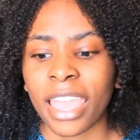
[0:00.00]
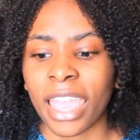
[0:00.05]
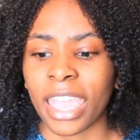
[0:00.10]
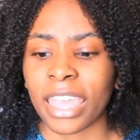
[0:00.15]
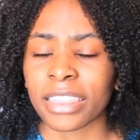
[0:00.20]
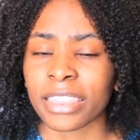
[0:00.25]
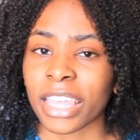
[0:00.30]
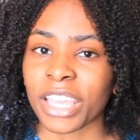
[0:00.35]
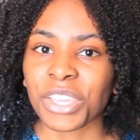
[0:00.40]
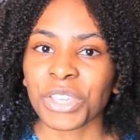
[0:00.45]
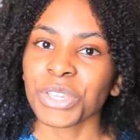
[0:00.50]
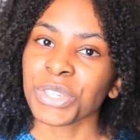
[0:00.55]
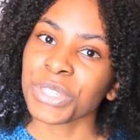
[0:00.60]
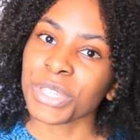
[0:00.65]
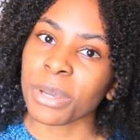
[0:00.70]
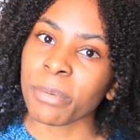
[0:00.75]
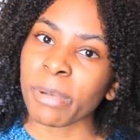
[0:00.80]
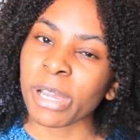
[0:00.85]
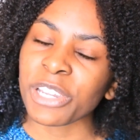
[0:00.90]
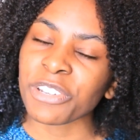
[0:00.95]
And thank you
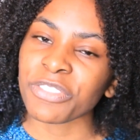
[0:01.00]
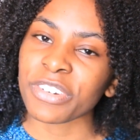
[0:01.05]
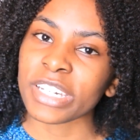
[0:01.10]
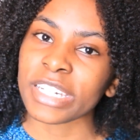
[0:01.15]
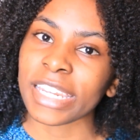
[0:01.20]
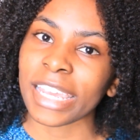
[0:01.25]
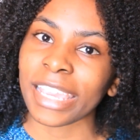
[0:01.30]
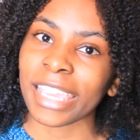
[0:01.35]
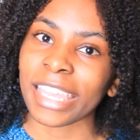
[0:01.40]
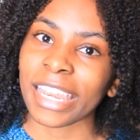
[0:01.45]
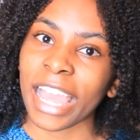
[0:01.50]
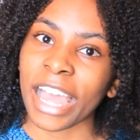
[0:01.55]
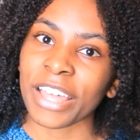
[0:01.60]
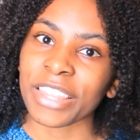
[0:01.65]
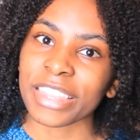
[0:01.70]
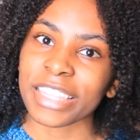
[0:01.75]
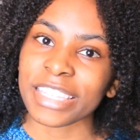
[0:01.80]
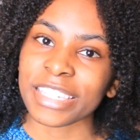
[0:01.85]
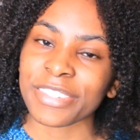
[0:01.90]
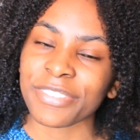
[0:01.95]
so much for checking
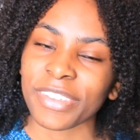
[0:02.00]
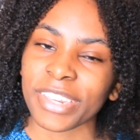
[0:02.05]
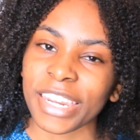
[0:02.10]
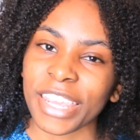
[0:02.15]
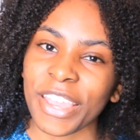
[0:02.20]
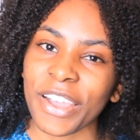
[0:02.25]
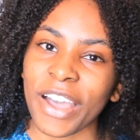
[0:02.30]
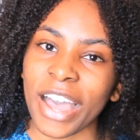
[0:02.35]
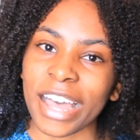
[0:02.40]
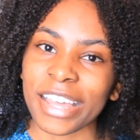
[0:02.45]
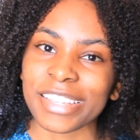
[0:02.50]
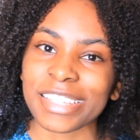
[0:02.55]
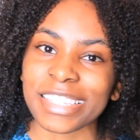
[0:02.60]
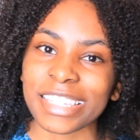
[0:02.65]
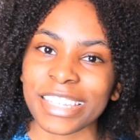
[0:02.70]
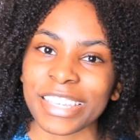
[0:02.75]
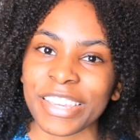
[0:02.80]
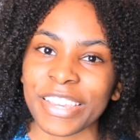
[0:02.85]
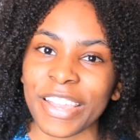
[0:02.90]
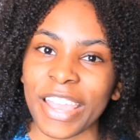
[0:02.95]
out this video. I'll
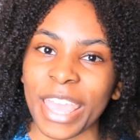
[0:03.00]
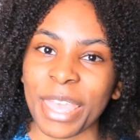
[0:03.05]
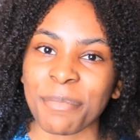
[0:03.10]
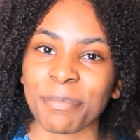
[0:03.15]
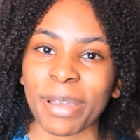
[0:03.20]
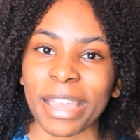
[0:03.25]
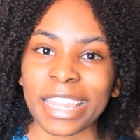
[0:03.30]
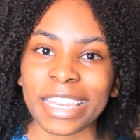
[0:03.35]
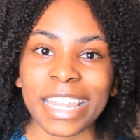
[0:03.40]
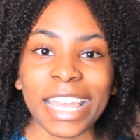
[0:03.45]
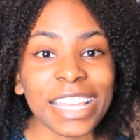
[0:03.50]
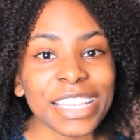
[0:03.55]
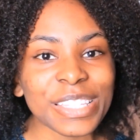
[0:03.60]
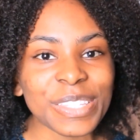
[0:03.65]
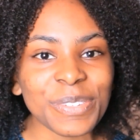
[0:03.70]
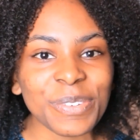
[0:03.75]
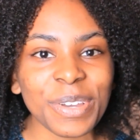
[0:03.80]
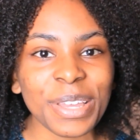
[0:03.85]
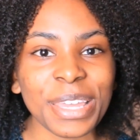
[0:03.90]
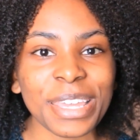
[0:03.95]
see you in my
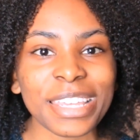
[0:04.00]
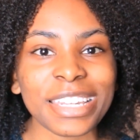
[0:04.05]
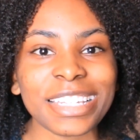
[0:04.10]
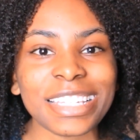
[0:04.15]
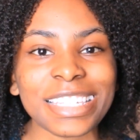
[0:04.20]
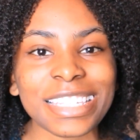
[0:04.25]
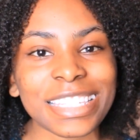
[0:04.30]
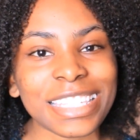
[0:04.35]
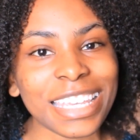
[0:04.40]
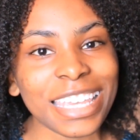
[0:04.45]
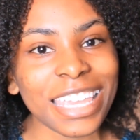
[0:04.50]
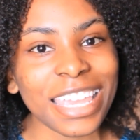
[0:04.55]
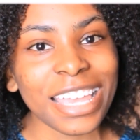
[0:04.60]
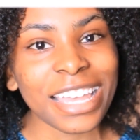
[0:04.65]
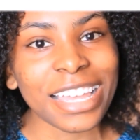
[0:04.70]
next one. See